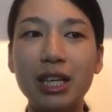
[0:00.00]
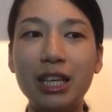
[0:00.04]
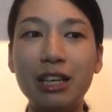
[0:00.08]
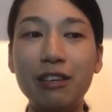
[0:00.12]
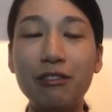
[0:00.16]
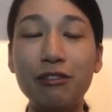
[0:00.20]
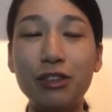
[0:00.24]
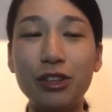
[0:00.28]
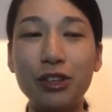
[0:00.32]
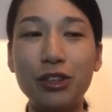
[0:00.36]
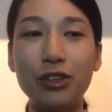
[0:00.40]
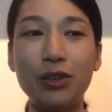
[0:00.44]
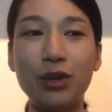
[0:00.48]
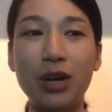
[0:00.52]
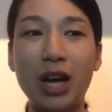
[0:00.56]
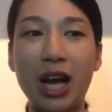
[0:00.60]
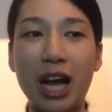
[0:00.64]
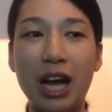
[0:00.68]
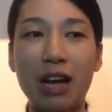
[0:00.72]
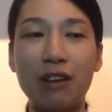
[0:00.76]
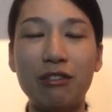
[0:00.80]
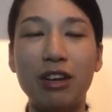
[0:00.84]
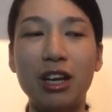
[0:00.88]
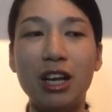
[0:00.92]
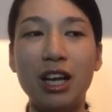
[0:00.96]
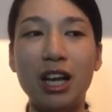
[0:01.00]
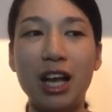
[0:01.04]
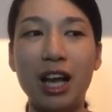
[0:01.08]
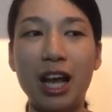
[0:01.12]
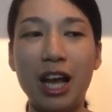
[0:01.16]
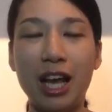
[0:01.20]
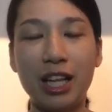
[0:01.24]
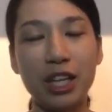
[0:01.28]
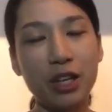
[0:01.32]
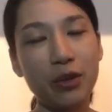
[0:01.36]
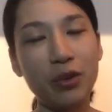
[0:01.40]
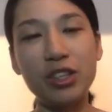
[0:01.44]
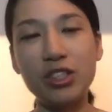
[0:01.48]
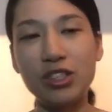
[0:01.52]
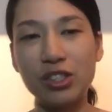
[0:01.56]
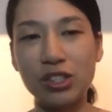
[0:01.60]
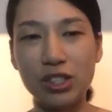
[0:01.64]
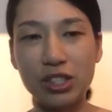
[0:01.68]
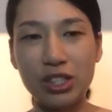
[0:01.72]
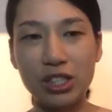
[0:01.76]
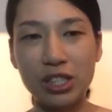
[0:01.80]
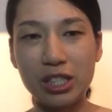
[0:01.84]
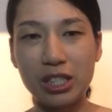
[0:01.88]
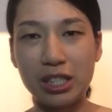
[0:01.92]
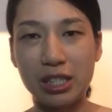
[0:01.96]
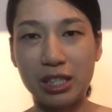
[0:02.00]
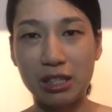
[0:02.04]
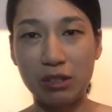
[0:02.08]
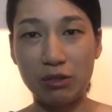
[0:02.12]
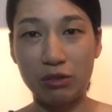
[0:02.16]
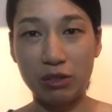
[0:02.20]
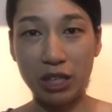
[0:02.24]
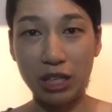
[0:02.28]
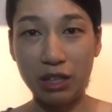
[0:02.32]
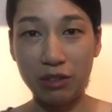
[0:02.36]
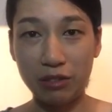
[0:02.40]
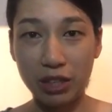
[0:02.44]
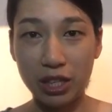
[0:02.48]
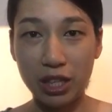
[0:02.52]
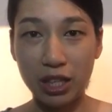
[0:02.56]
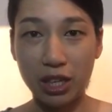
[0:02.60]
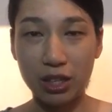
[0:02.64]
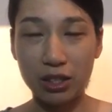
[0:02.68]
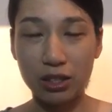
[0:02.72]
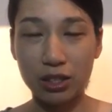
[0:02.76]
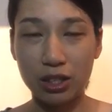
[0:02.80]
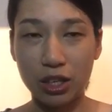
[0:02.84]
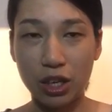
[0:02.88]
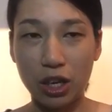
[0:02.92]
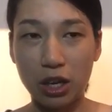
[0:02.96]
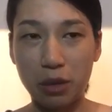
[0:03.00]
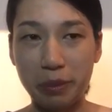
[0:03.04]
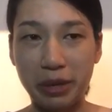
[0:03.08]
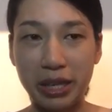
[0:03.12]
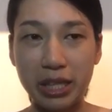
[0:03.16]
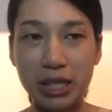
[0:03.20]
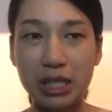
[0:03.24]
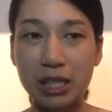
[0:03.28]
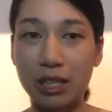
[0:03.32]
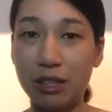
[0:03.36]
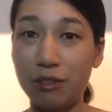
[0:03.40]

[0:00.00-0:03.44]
if you have any questions, just leave it on the comments.